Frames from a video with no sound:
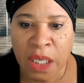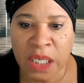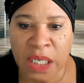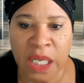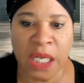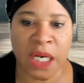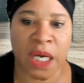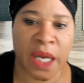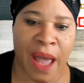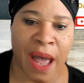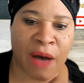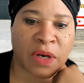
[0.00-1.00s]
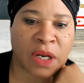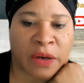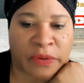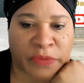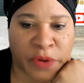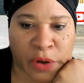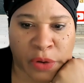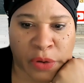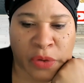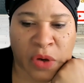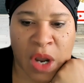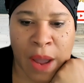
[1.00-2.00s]
Nina out of
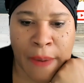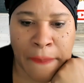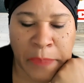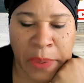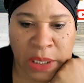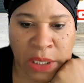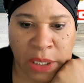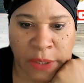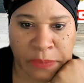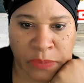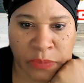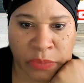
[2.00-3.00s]
her company.